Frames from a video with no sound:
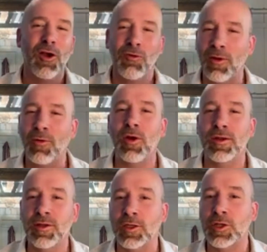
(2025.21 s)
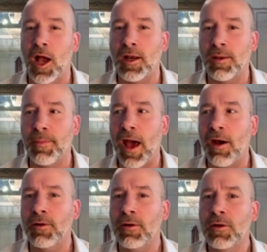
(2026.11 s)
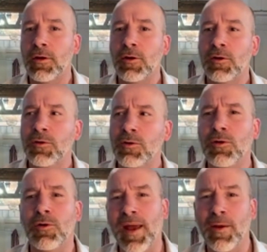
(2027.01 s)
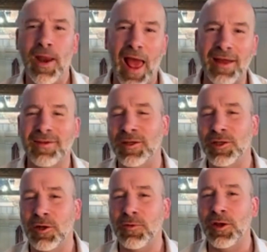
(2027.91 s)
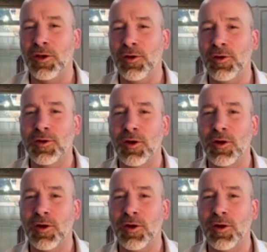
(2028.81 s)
Right, we're going to start talking about, ooh, man, what accent should we use?